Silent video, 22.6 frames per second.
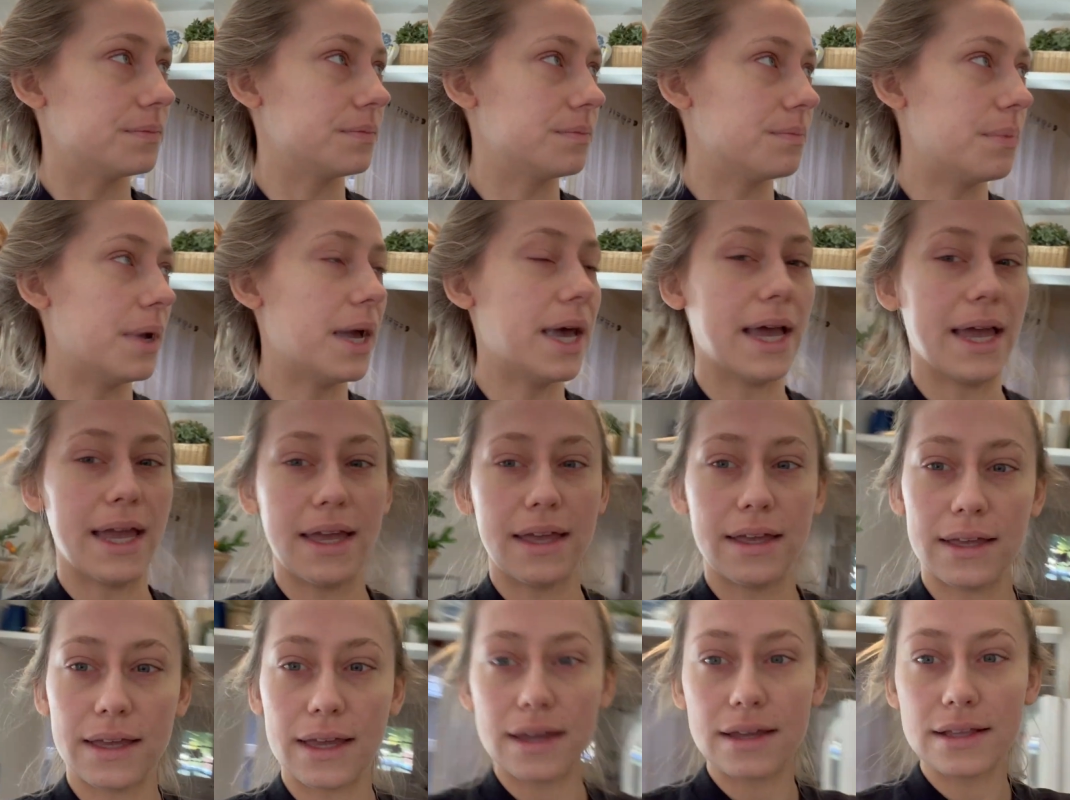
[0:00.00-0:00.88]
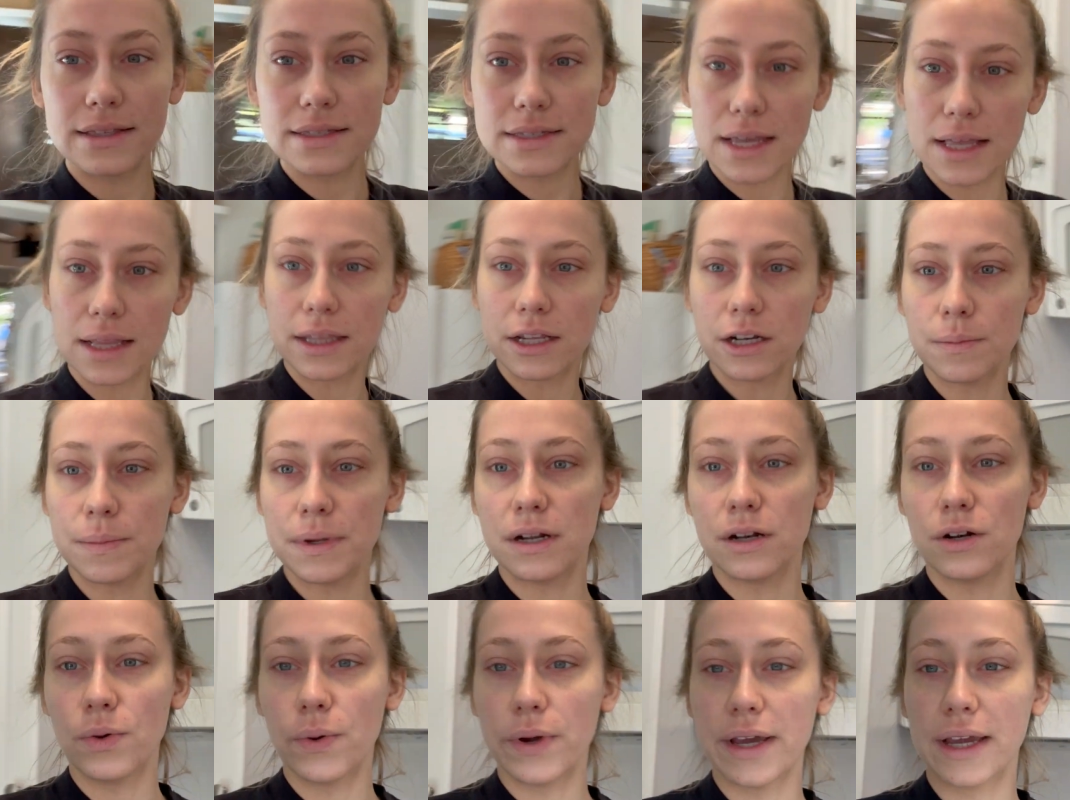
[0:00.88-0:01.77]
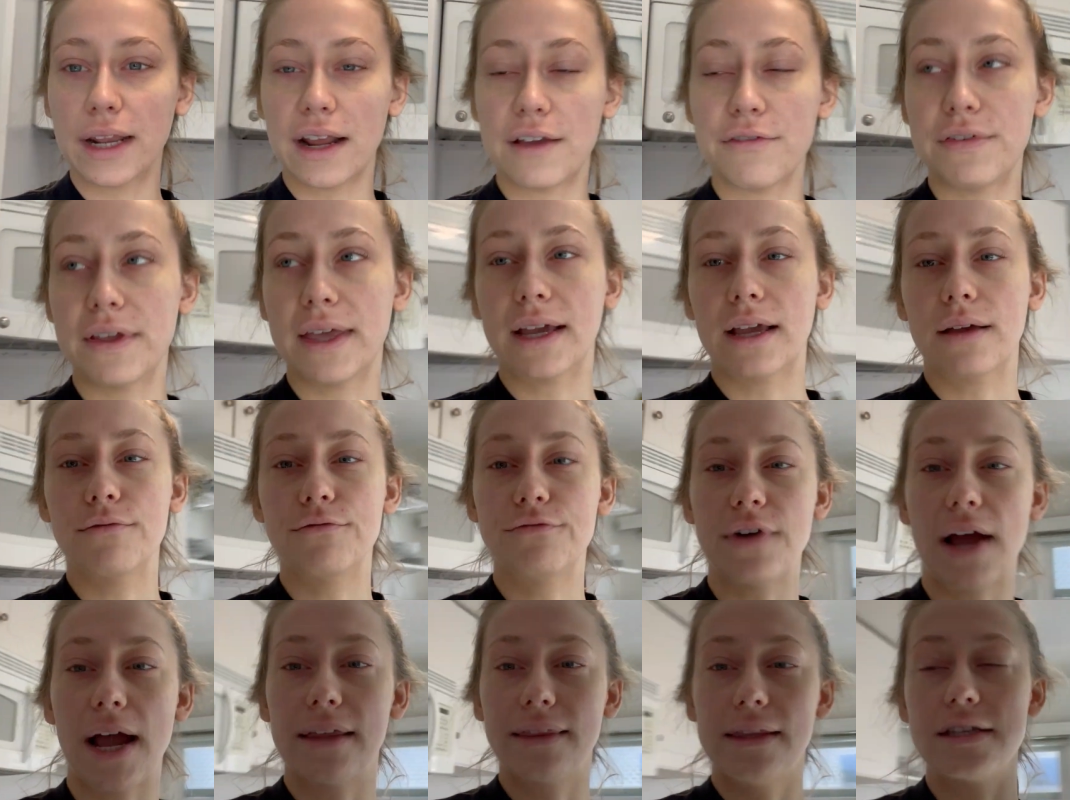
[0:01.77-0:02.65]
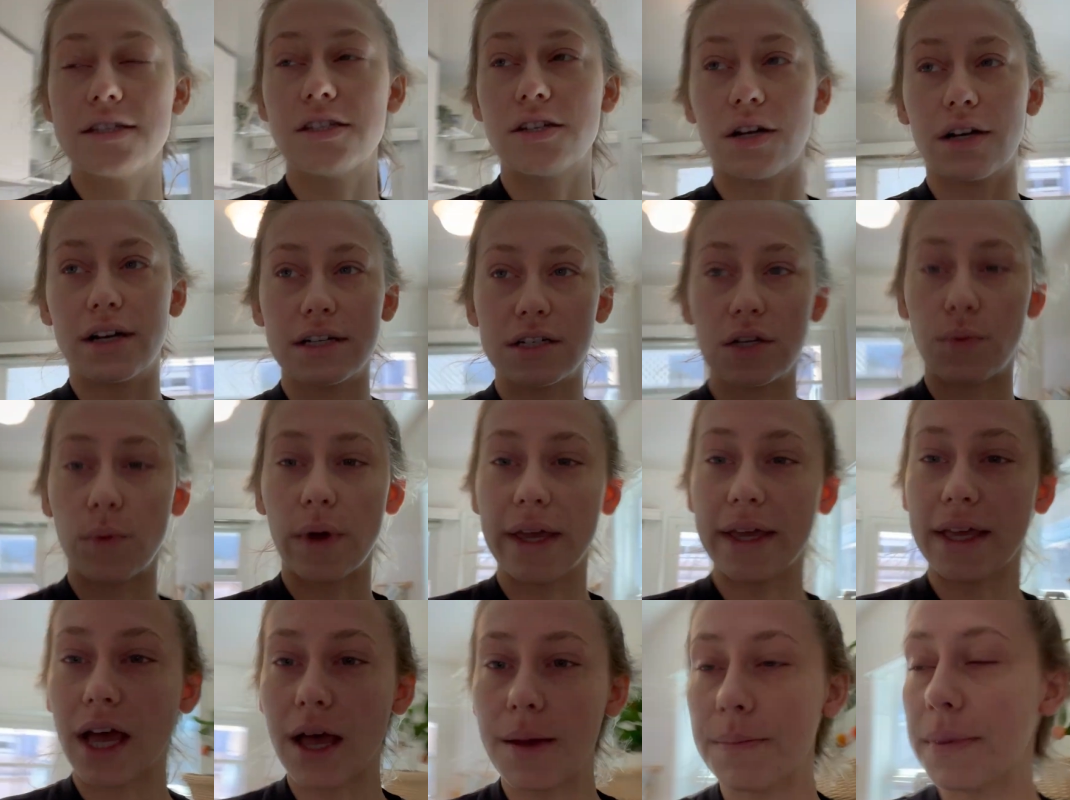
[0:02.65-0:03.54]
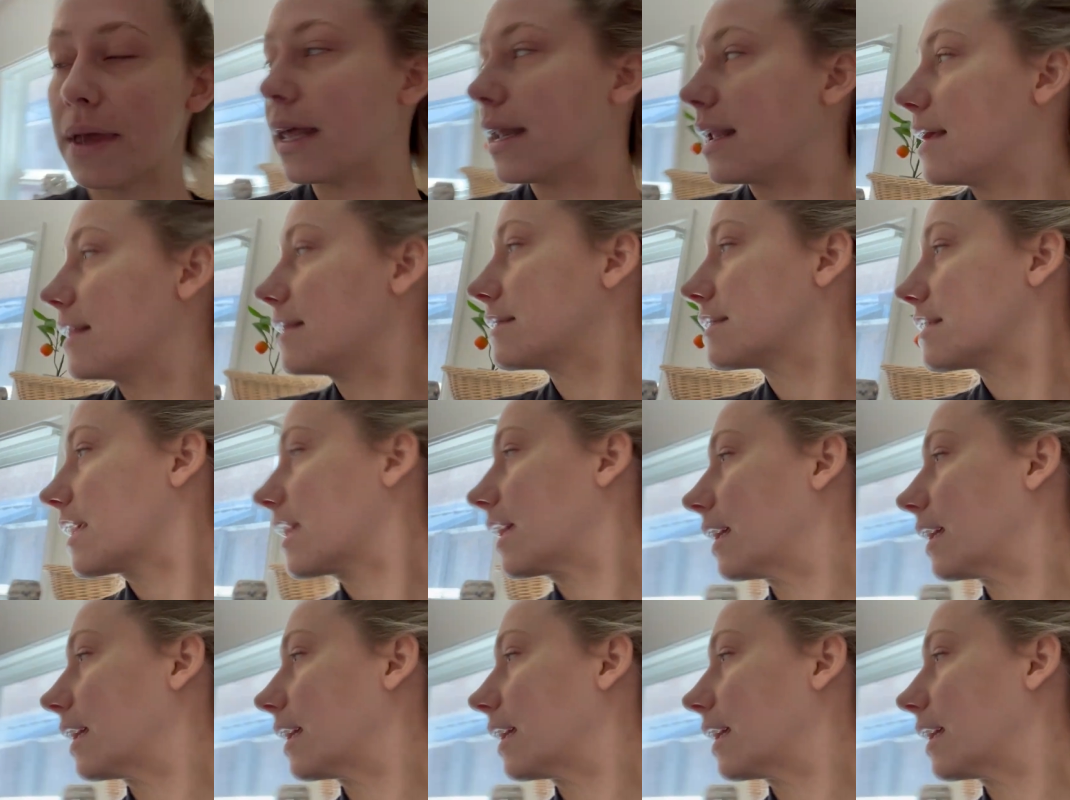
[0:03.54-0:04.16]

But it's a little bit annoying, and I feel like I'm finally starting to wake up, and it's